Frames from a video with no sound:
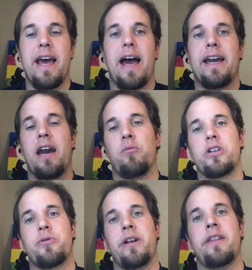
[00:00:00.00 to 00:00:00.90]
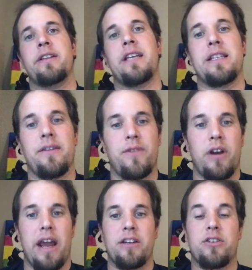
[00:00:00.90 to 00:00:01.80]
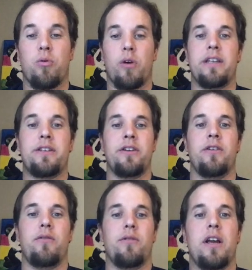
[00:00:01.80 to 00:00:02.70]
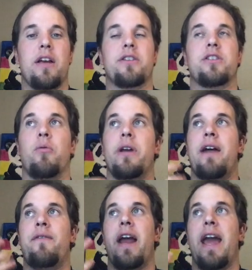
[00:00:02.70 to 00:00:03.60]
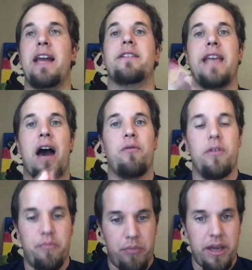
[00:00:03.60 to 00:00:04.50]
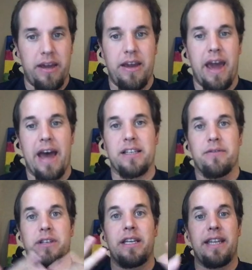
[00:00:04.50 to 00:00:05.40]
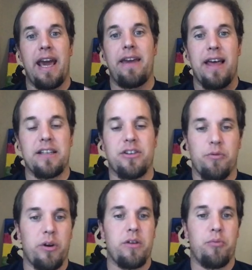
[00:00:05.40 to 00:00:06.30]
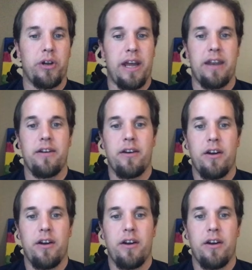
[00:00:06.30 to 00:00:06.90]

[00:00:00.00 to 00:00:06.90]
Again, we're treating this as if you're age 22. So whatever age that would be as of today, that's what you put in.